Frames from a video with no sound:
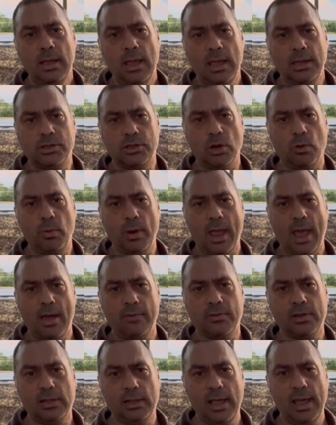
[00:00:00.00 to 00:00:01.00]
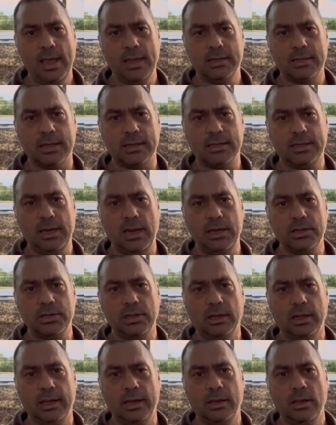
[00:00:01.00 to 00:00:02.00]
And so we have clays that
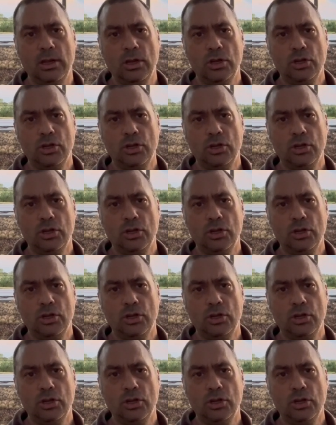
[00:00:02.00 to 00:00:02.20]
seasonally